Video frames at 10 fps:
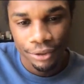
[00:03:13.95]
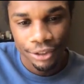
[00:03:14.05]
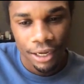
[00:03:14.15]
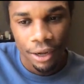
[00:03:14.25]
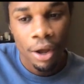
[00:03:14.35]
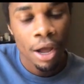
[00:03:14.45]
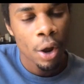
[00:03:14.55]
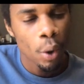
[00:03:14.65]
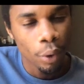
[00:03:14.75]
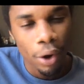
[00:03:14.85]
So
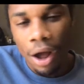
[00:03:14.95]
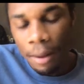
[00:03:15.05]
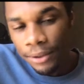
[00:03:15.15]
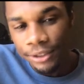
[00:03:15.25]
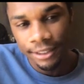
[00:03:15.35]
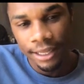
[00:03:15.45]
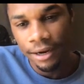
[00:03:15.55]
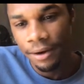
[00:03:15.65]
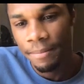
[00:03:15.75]
we're almost there.